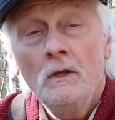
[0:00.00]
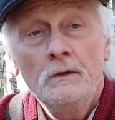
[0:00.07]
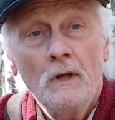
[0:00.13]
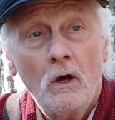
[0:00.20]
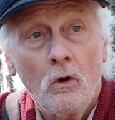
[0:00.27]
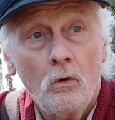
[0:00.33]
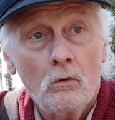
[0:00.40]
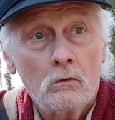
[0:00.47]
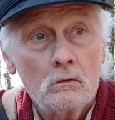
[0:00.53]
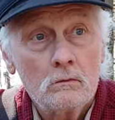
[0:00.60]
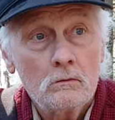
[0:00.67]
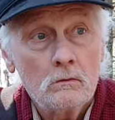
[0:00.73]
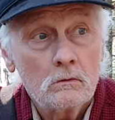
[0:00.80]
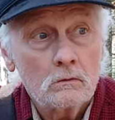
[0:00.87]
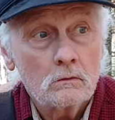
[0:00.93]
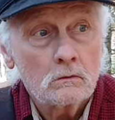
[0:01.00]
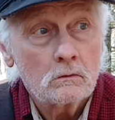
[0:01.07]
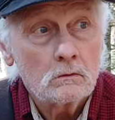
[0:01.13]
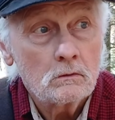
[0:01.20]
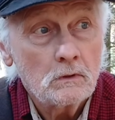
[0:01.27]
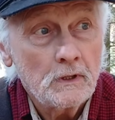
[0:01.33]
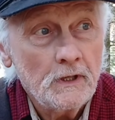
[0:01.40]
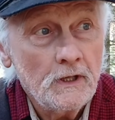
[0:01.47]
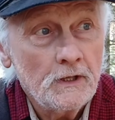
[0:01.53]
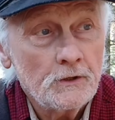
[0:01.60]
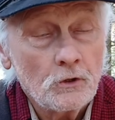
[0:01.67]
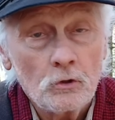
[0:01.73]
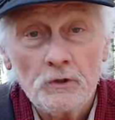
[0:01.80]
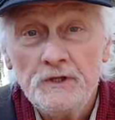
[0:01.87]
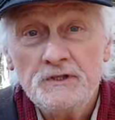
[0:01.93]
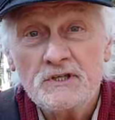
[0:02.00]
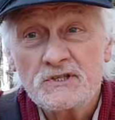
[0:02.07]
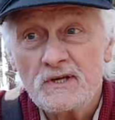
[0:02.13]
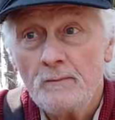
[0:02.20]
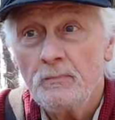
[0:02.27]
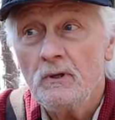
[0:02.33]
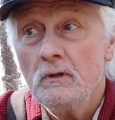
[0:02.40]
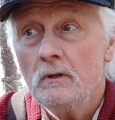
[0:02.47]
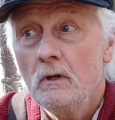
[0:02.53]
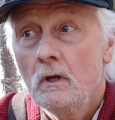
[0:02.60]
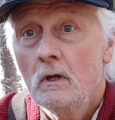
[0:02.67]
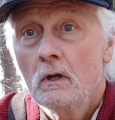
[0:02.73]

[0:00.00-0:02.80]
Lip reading: Now, in early December,